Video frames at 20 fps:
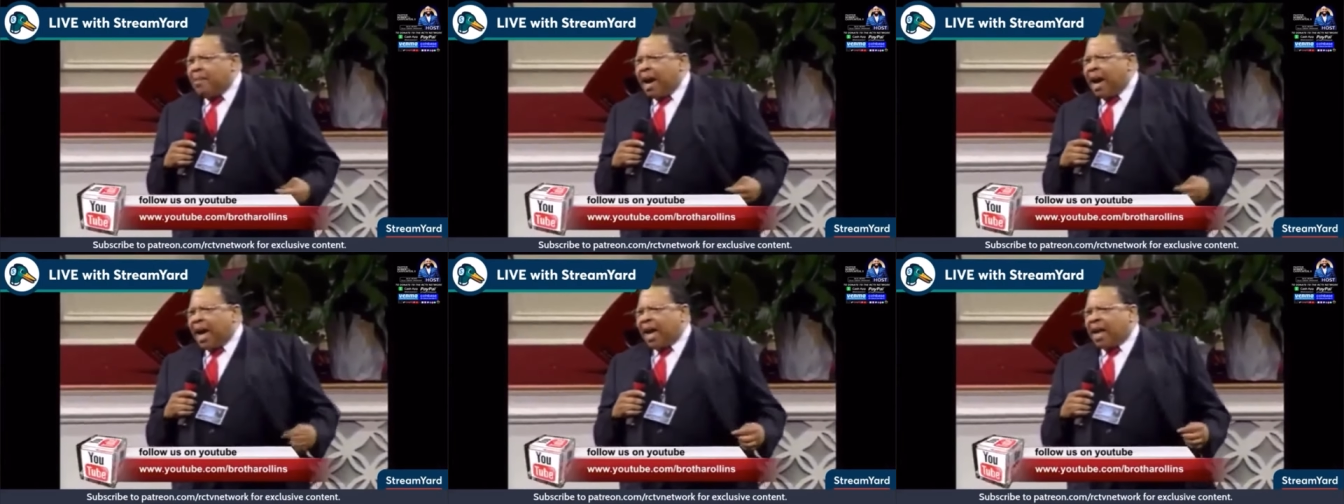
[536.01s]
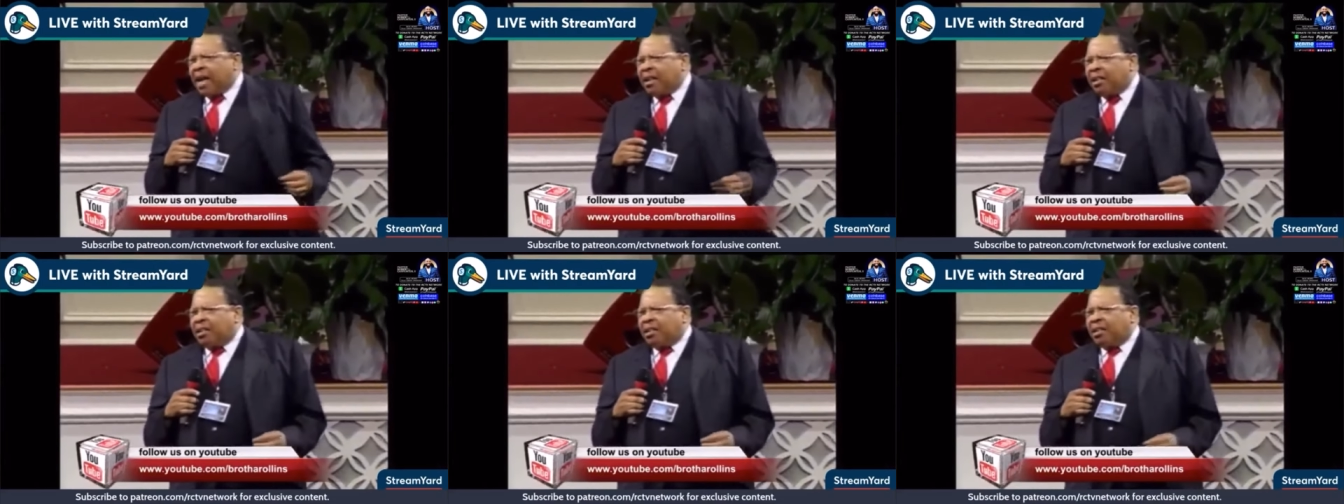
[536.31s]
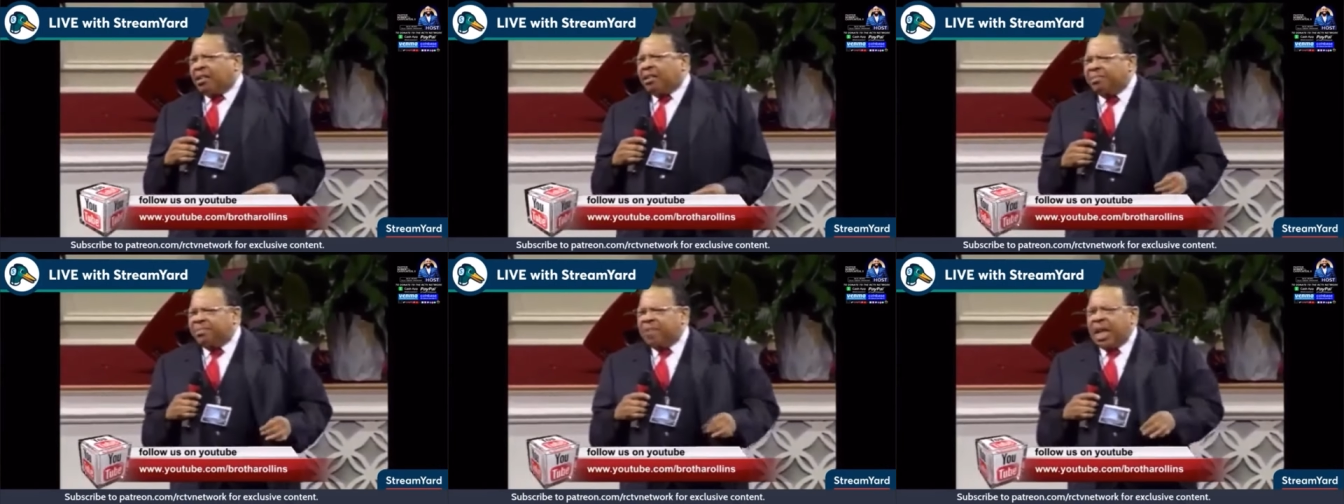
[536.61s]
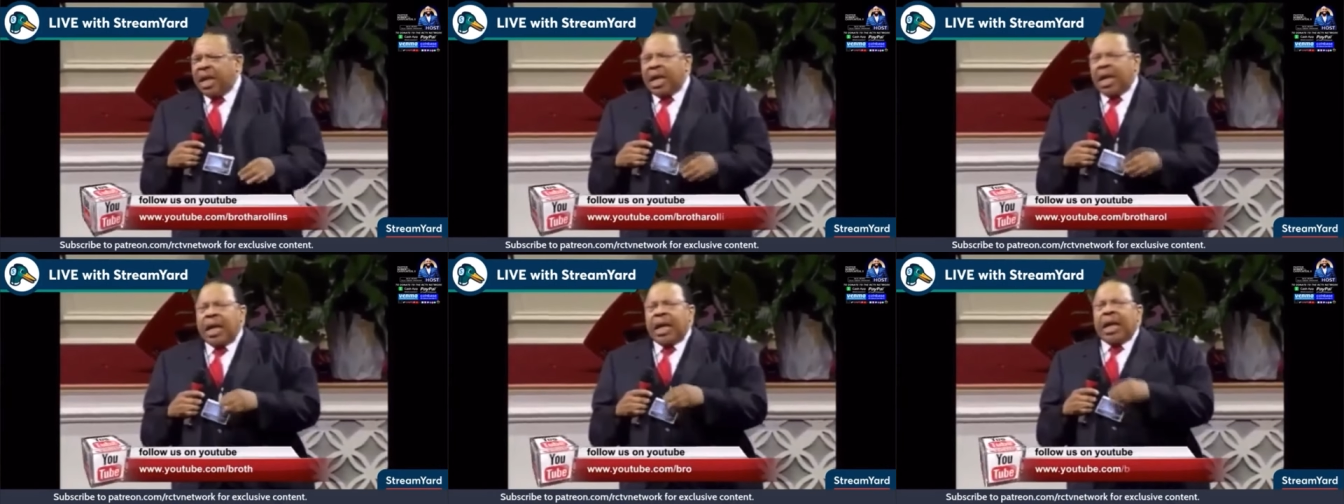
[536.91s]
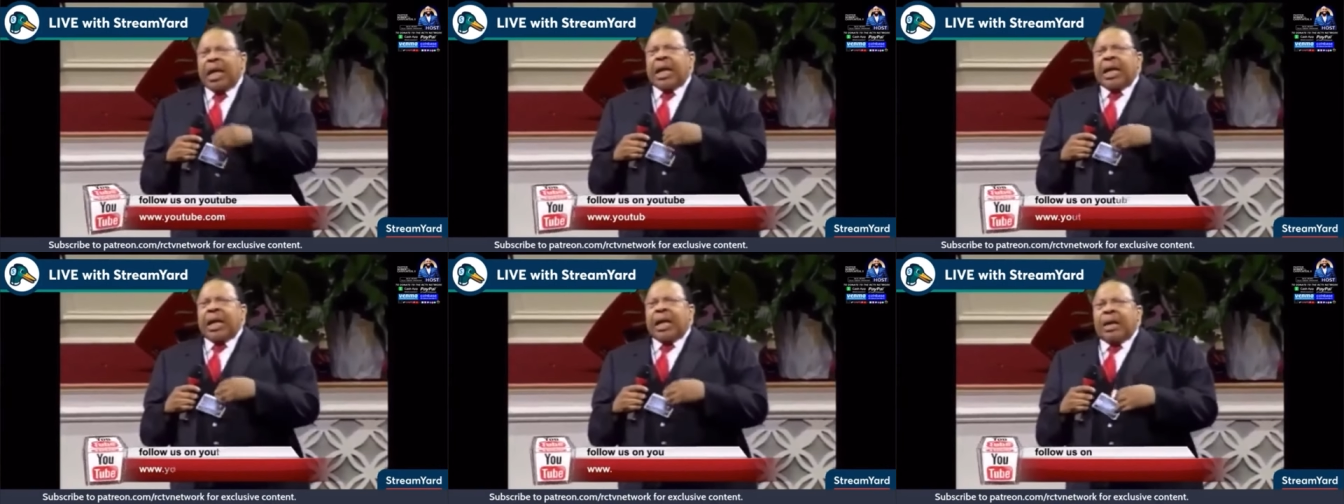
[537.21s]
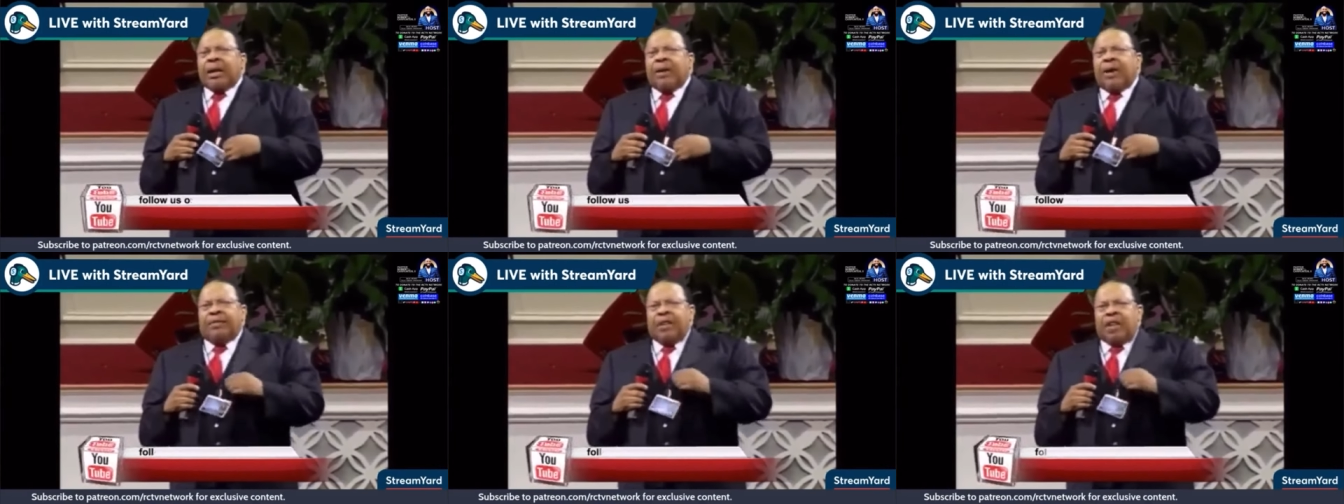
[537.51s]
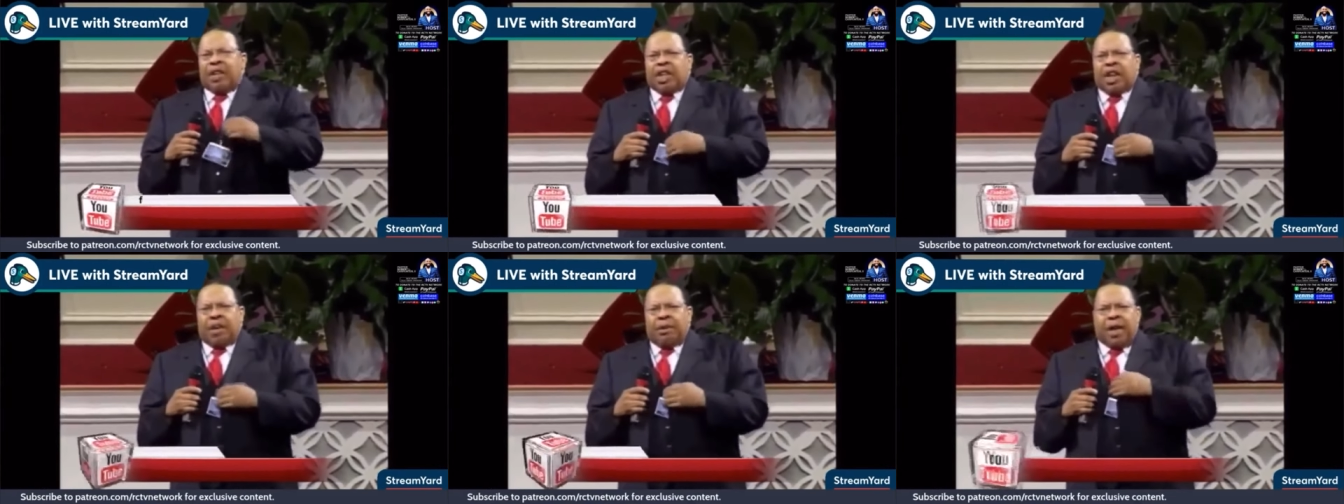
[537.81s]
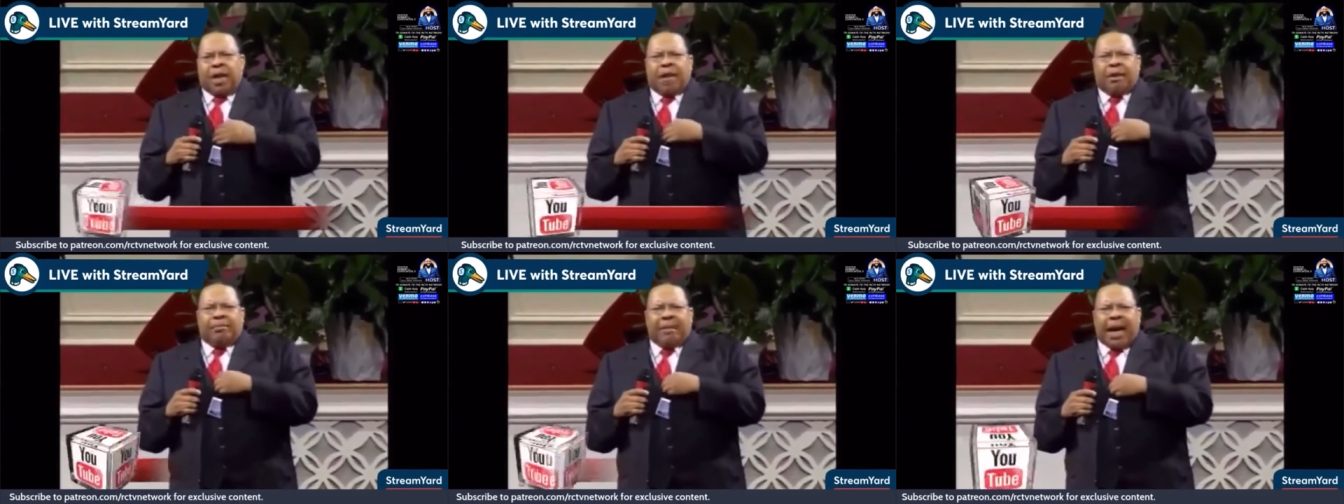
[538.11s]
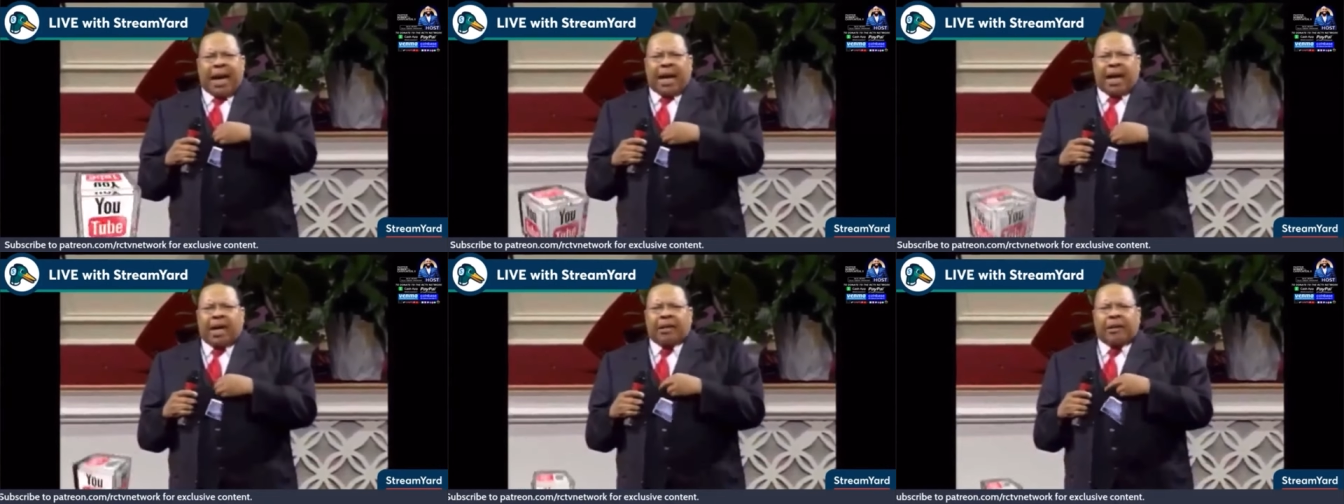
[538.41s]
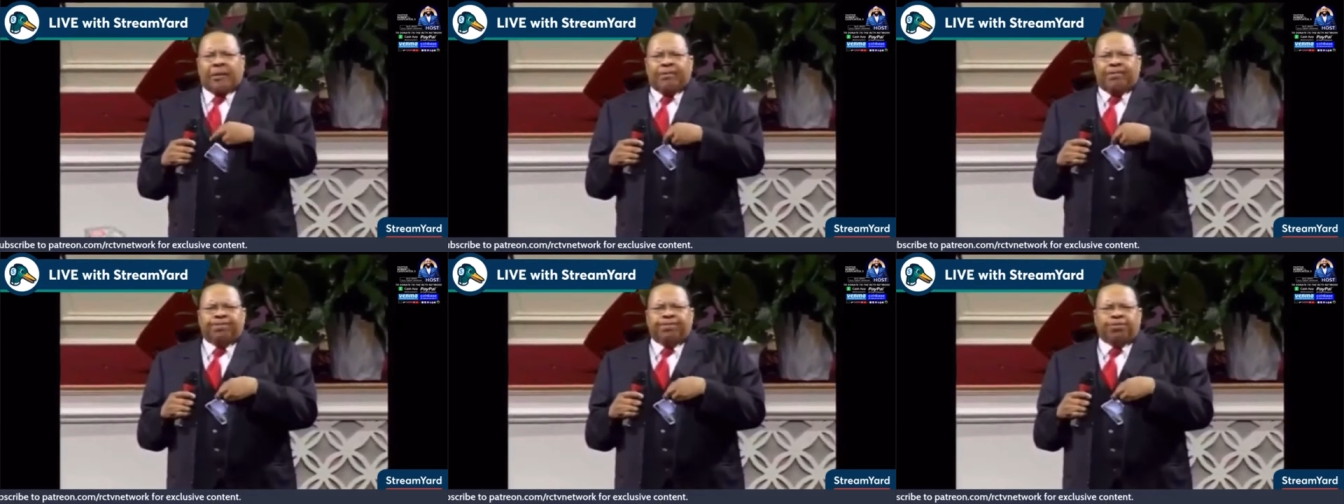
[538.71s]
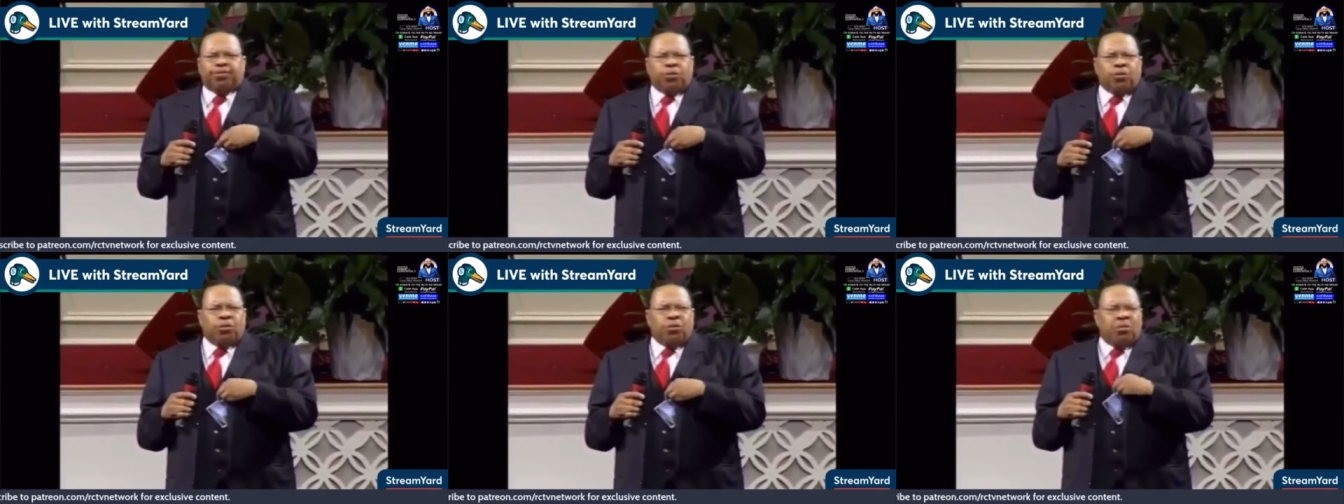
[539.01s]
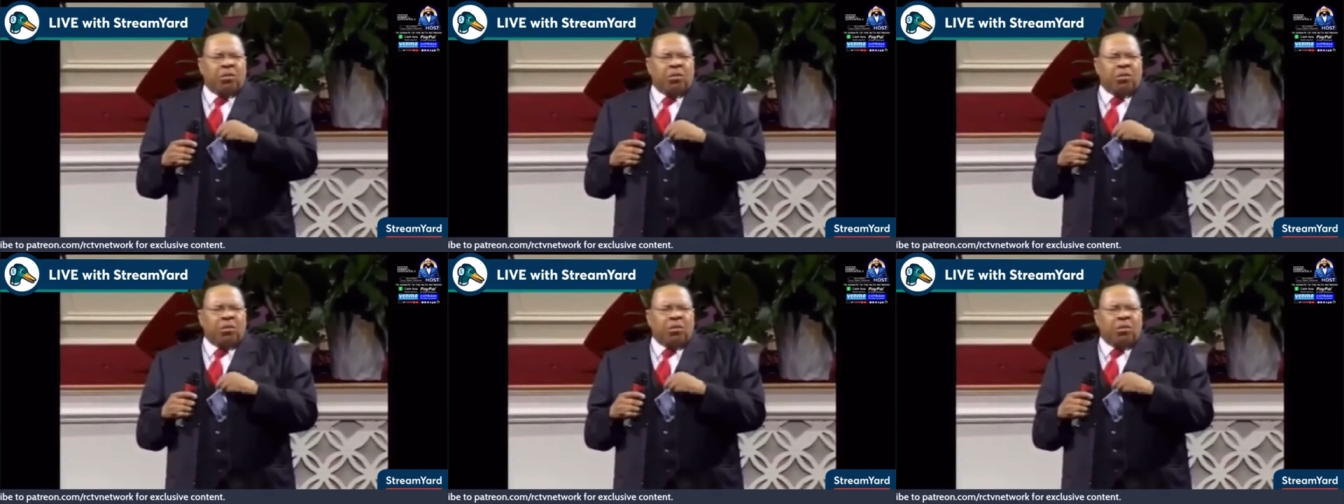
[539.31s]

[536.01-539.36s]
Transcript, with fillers: Michael, Reverend W.M. Michael.